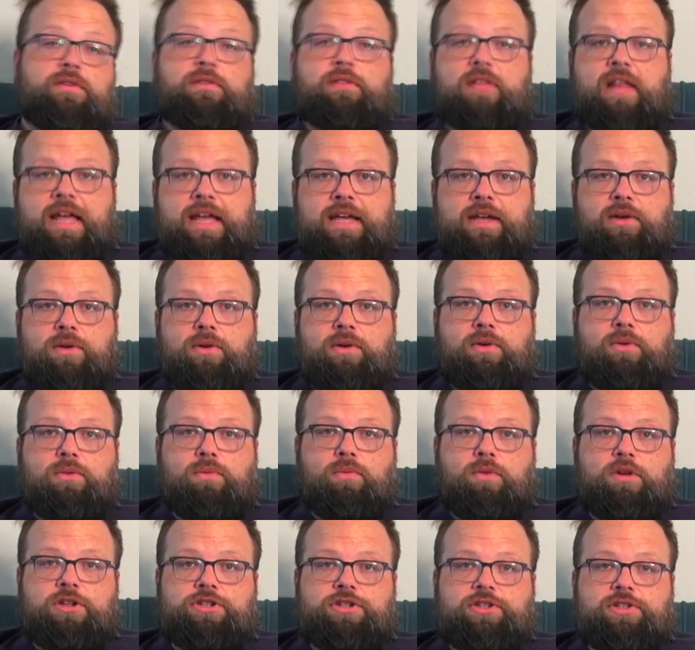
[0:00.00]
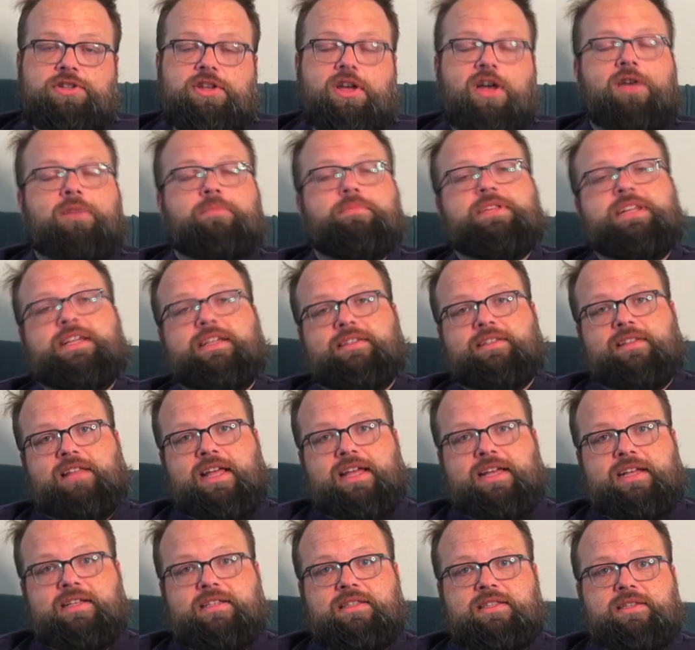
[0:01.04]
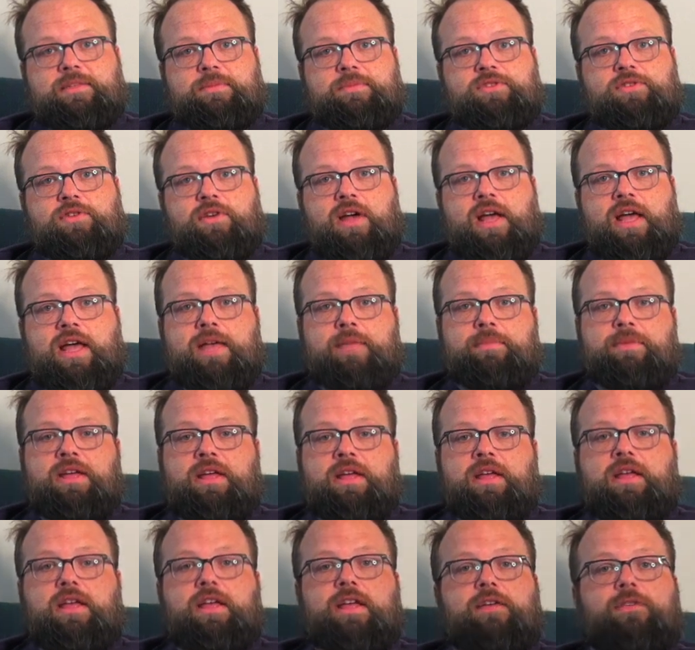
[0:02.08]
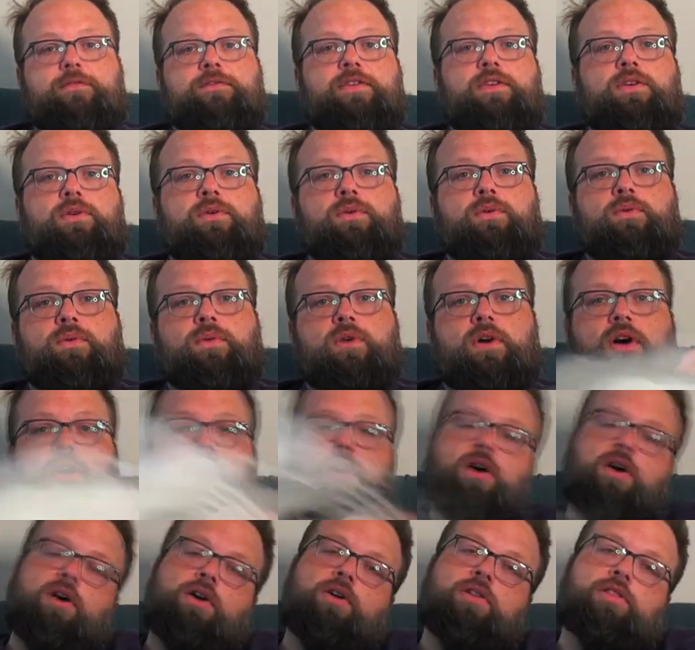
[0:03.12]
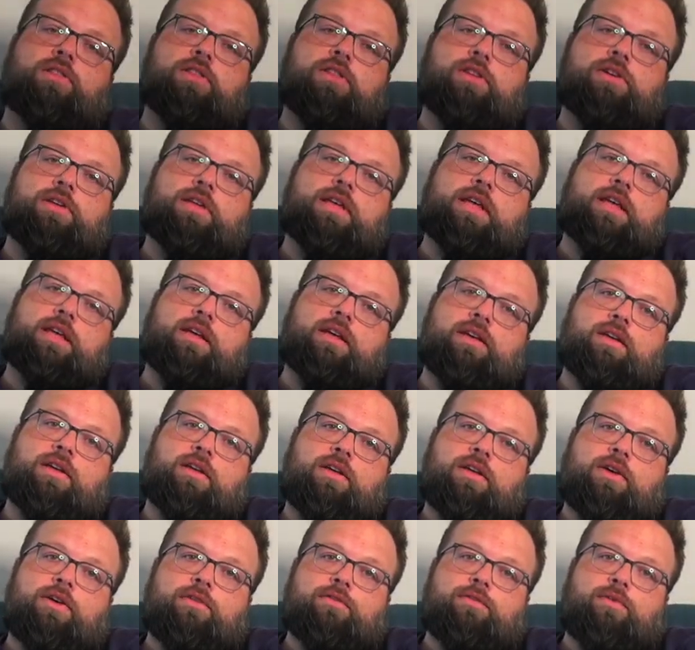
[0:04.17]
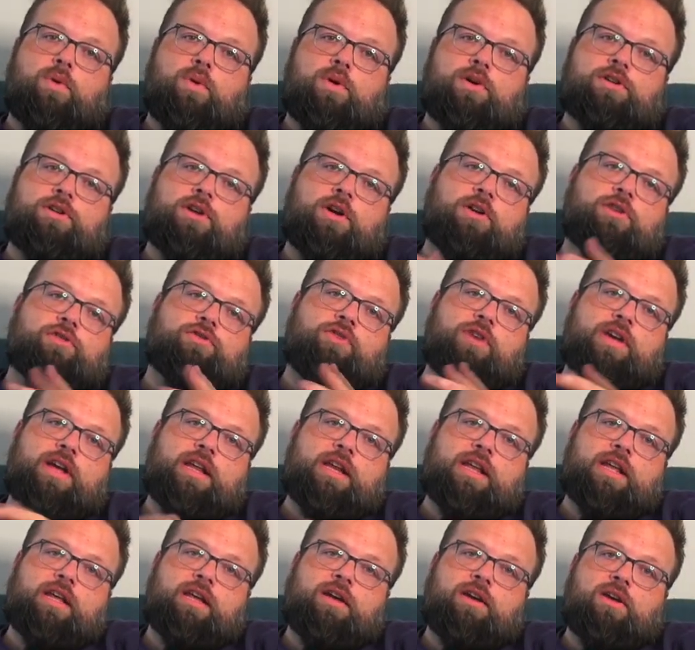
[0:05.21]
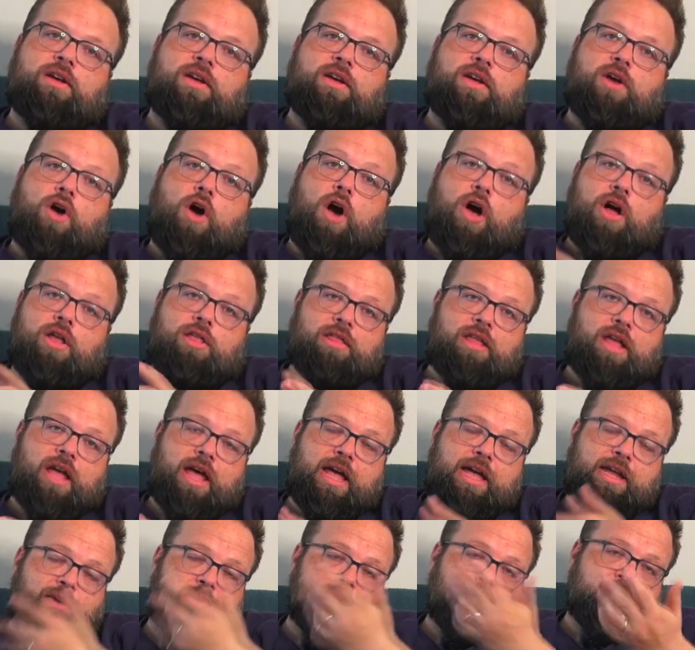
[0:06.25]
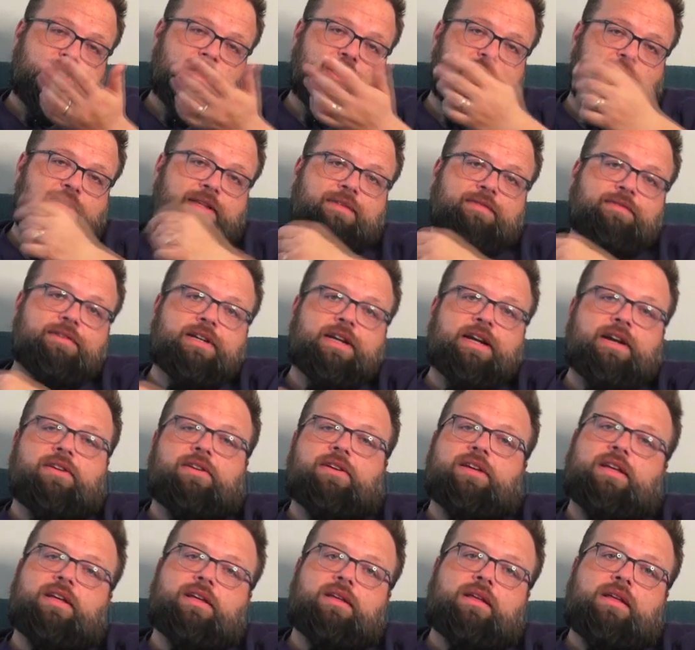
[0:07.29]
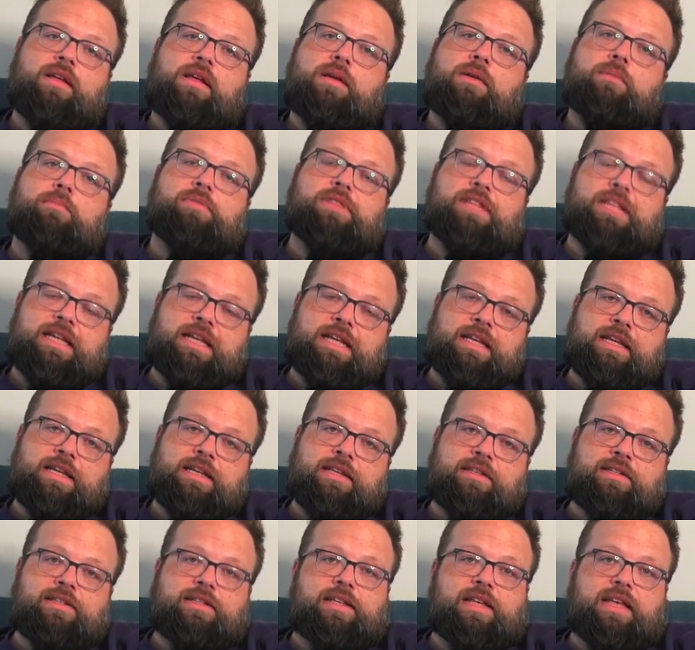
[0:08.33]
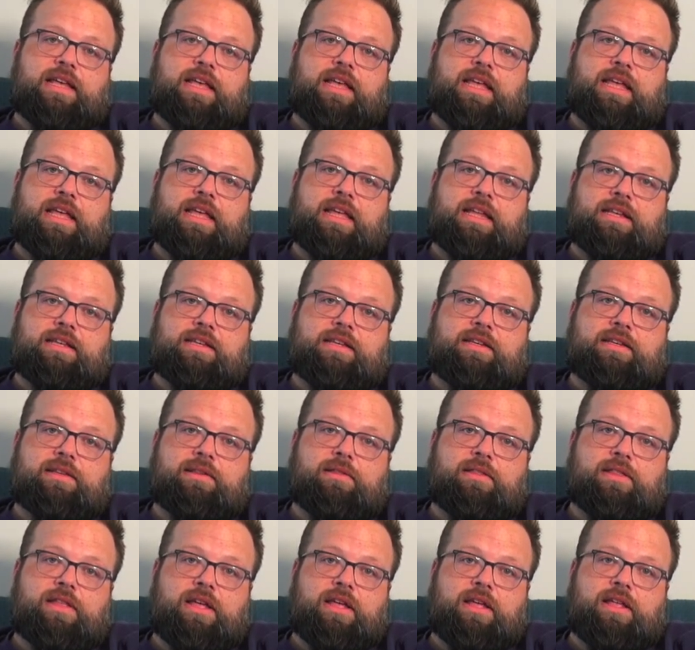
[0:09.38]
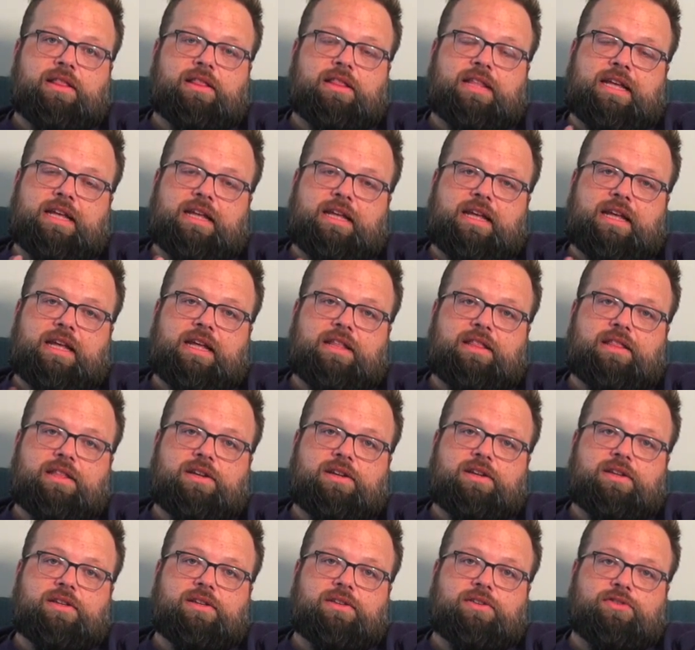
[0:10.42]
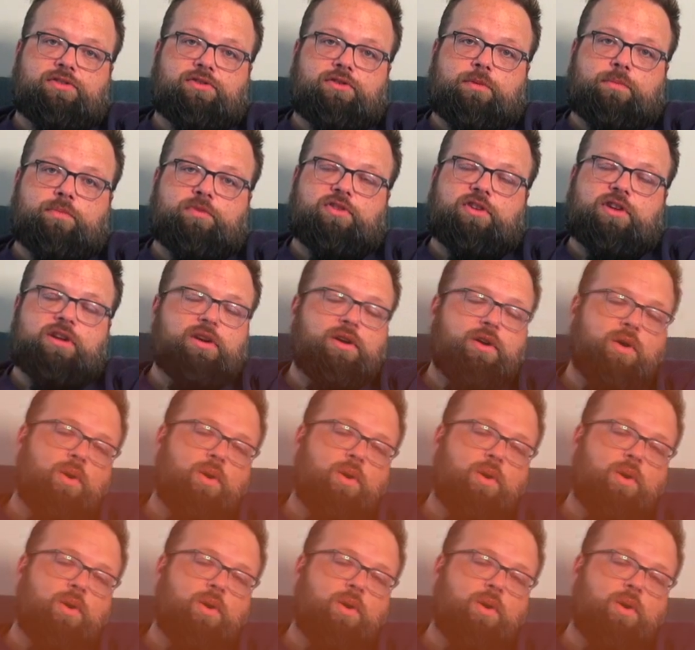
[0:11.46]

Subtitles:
you like what you saw, please like and subscribe. If you are looking for dog training online or in the Cleveland area, please hit the link in the description